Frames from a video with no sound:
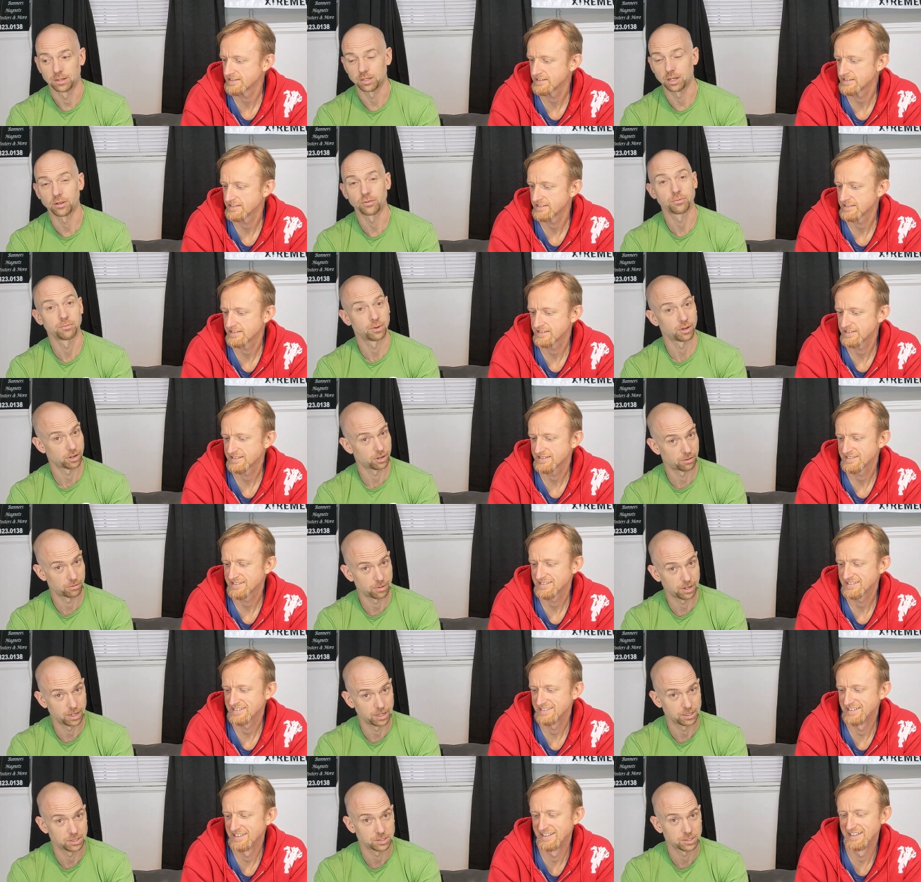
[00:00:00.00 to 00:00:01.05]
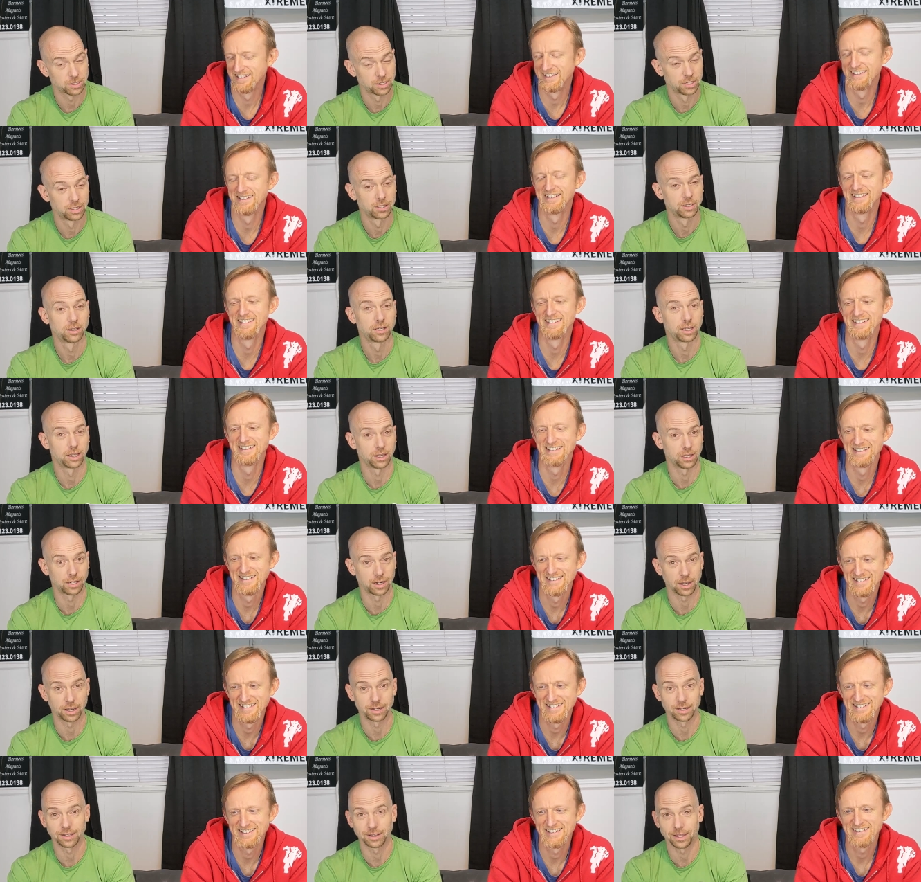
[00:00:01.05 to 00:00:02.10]
Speaker 1: tough mudder race he
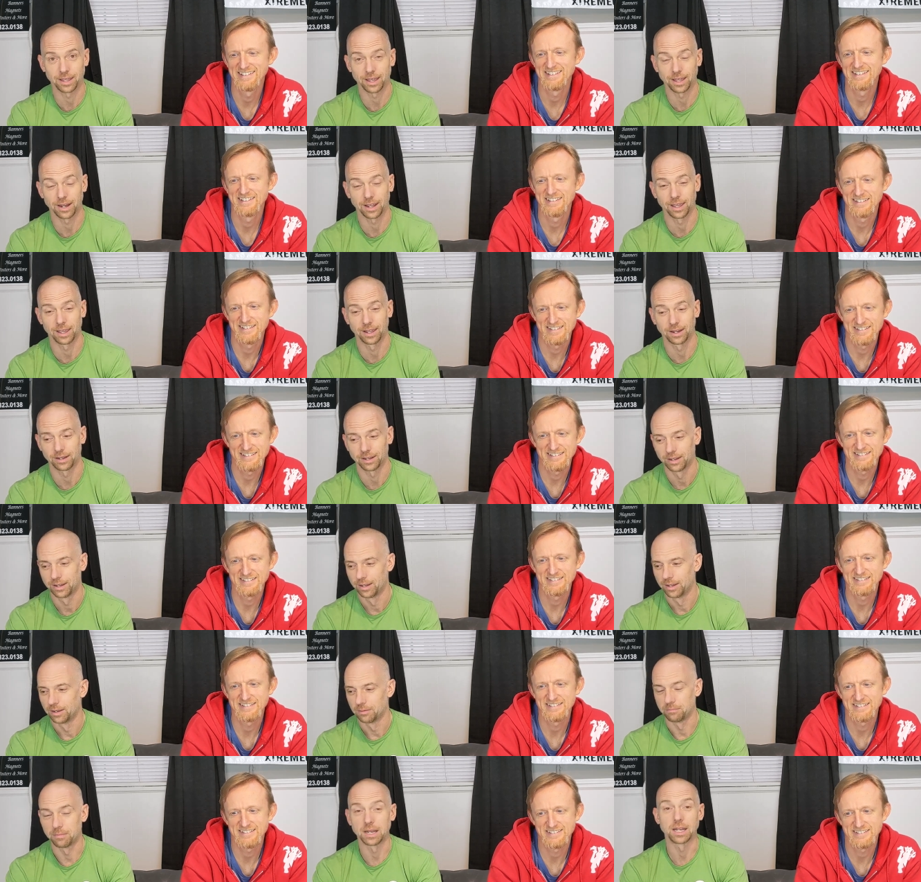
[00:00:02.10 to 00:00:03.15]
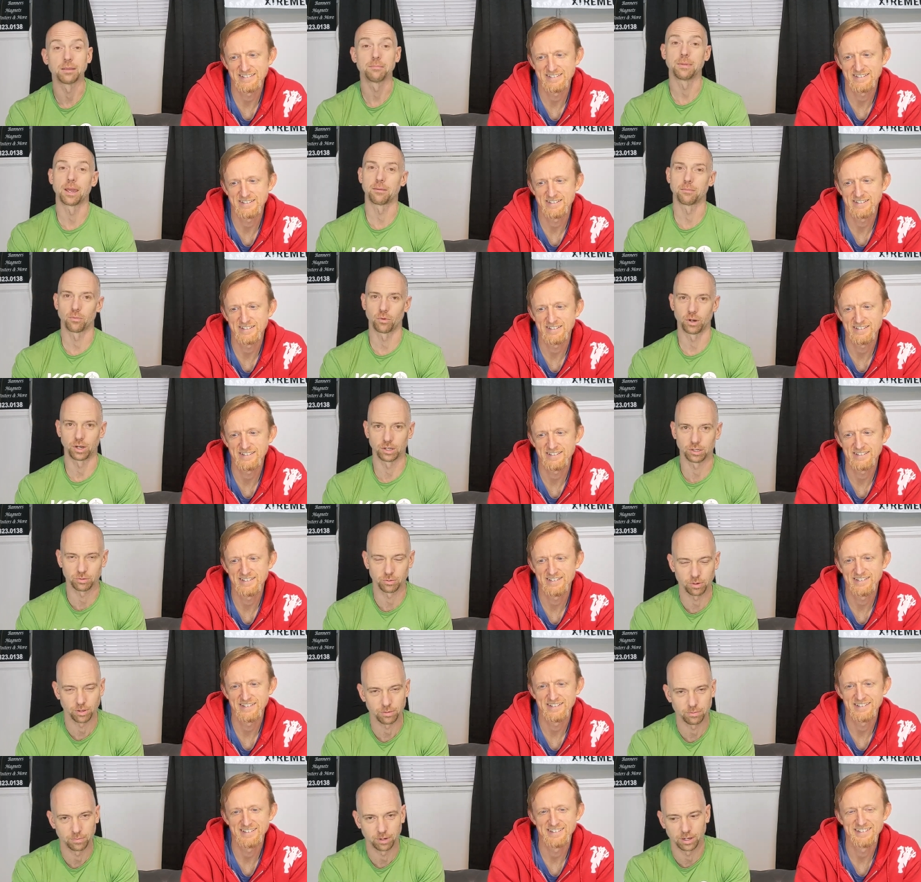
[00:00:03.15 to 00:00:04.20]
and I did that, and many memories
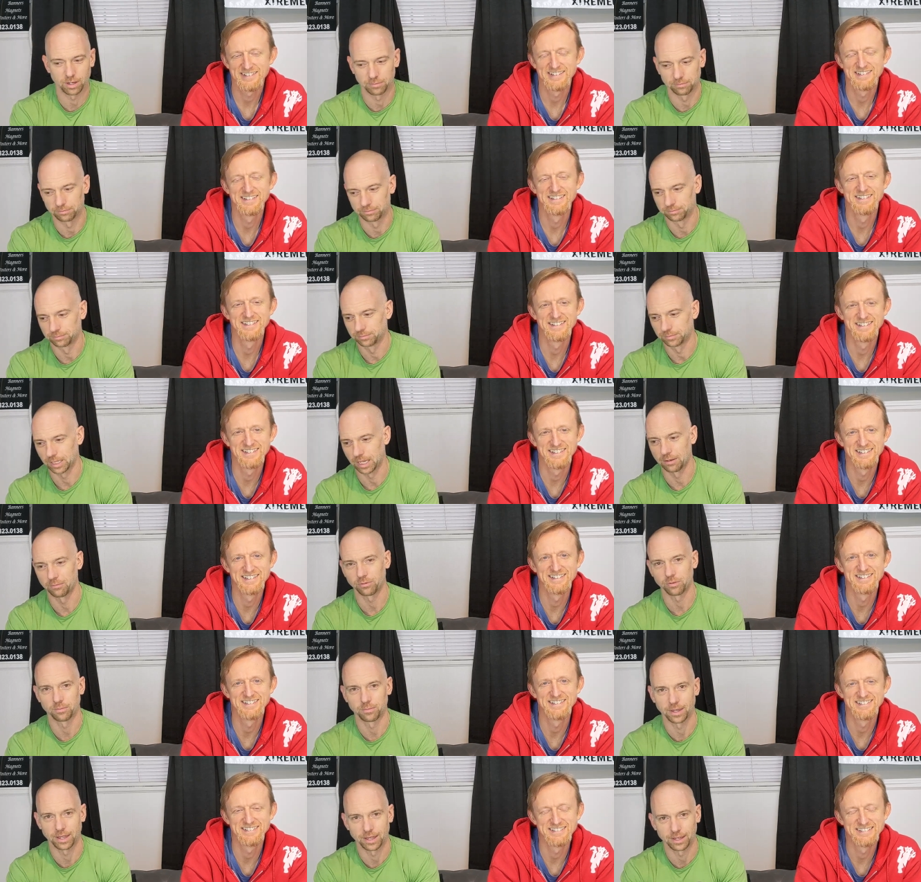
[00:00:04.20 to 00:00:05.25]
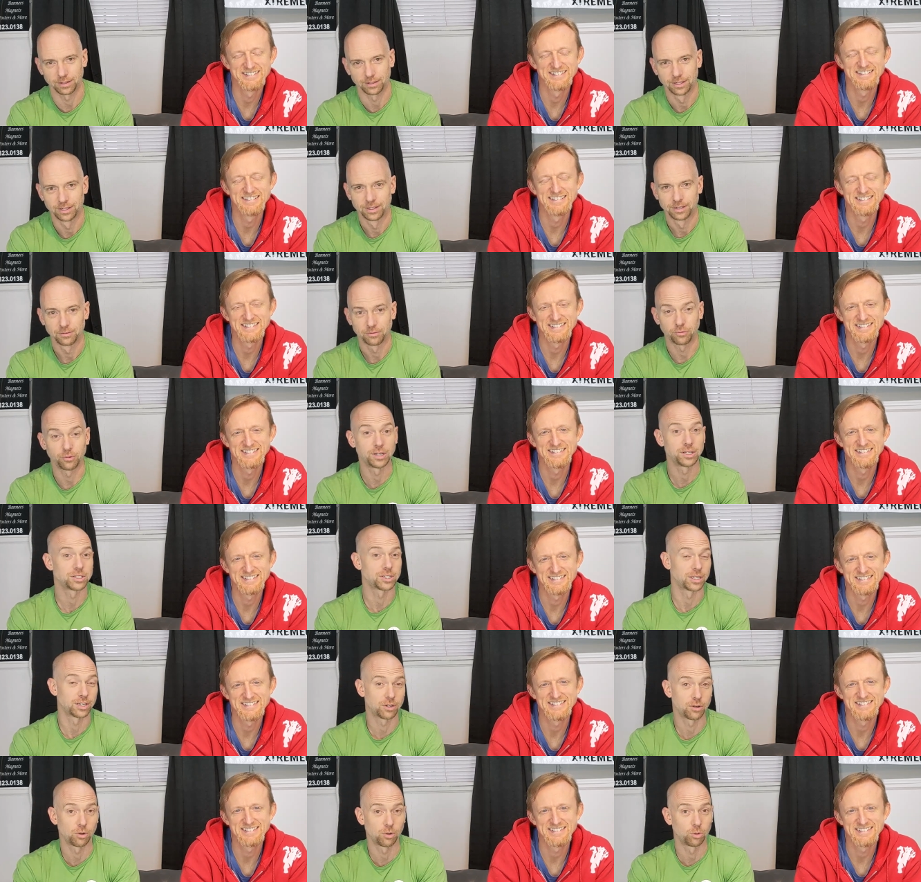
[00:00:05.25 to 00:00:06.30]
were um, came from that.
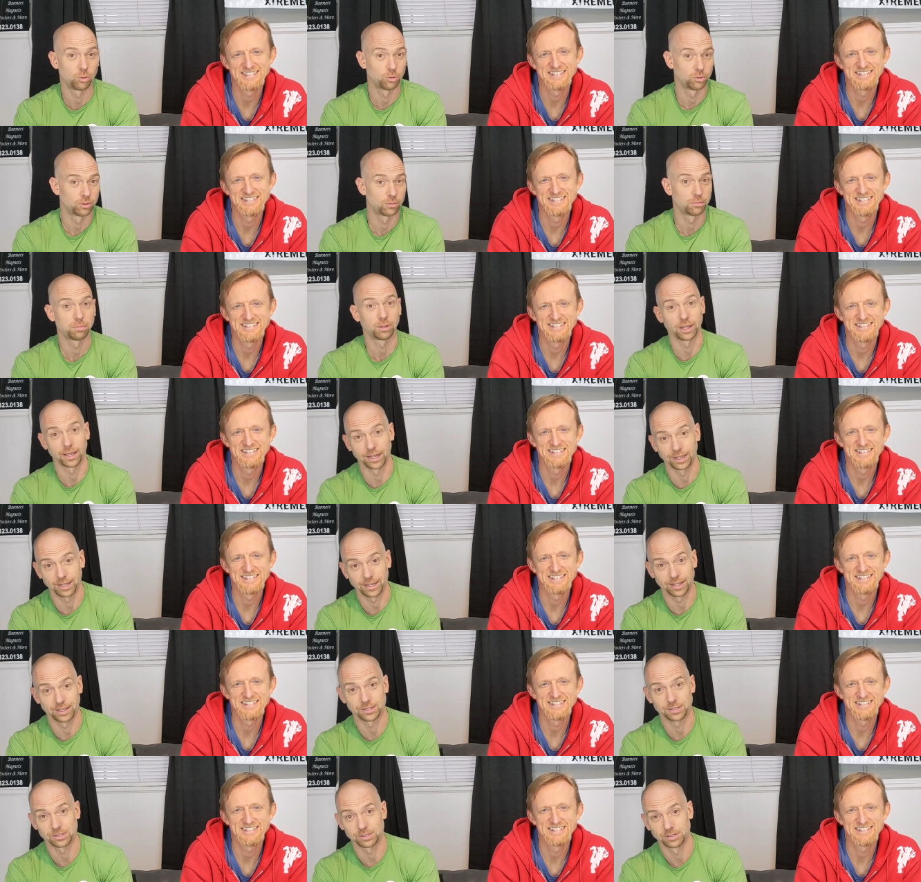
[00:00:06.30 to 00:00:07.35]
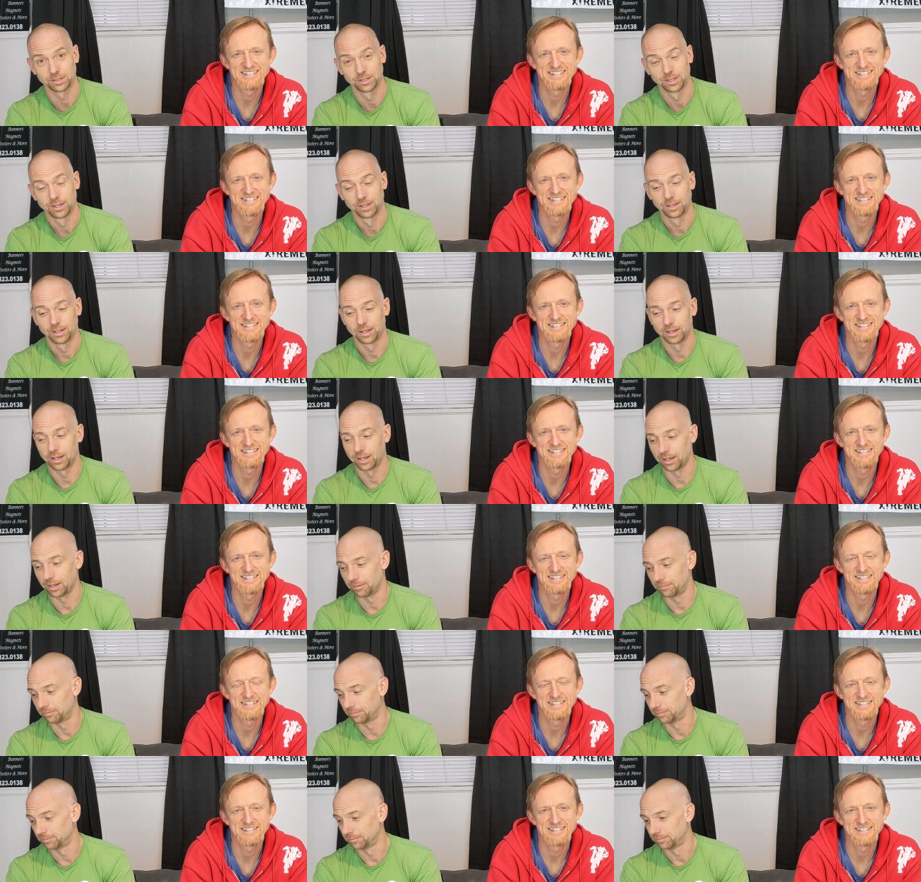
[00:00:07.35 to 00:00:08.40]
Freezing cold, blankets,
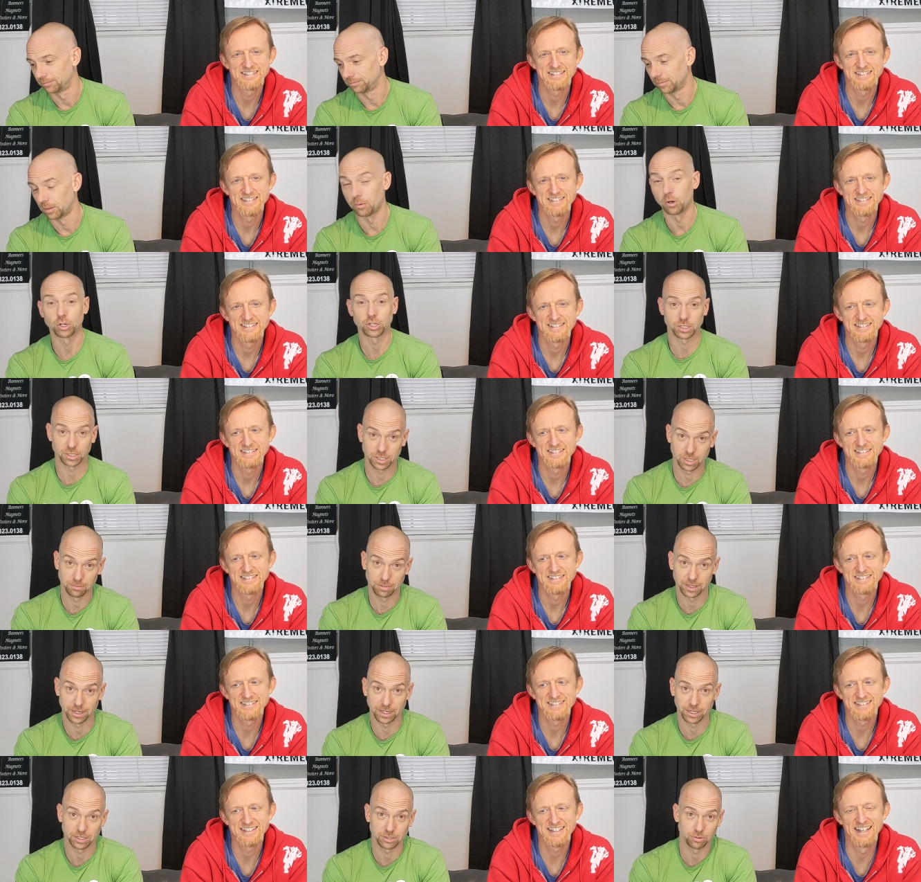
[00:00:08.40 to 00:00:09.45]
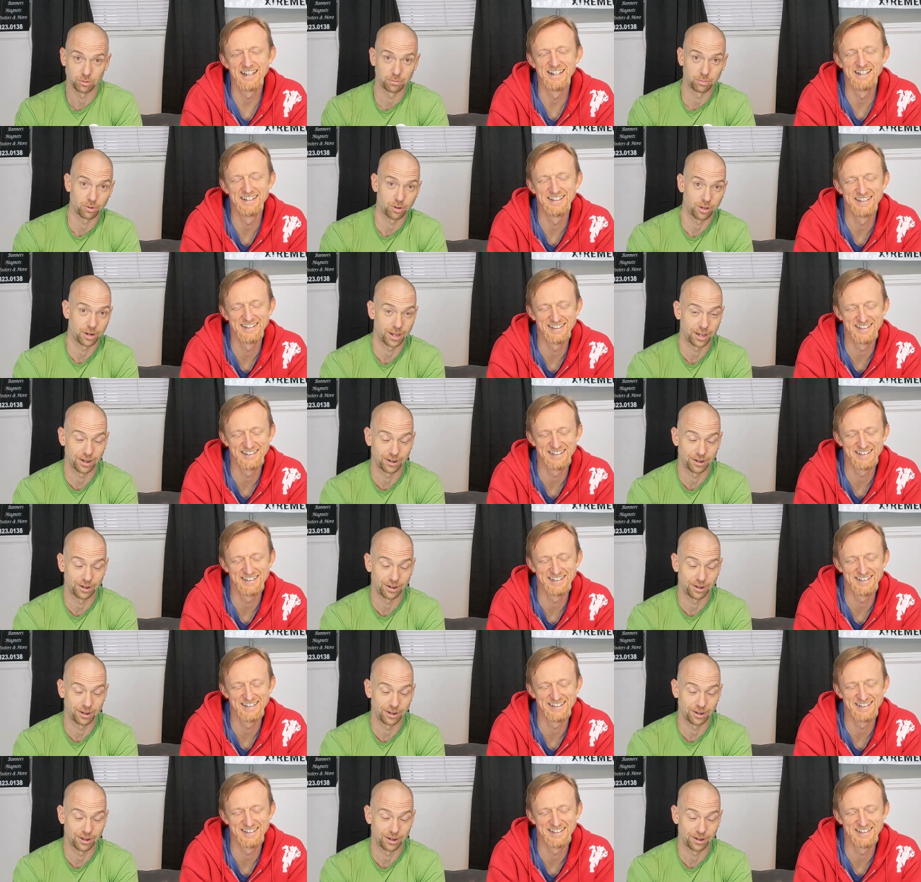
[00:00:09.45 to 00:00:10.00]
um, emergency blankets were brought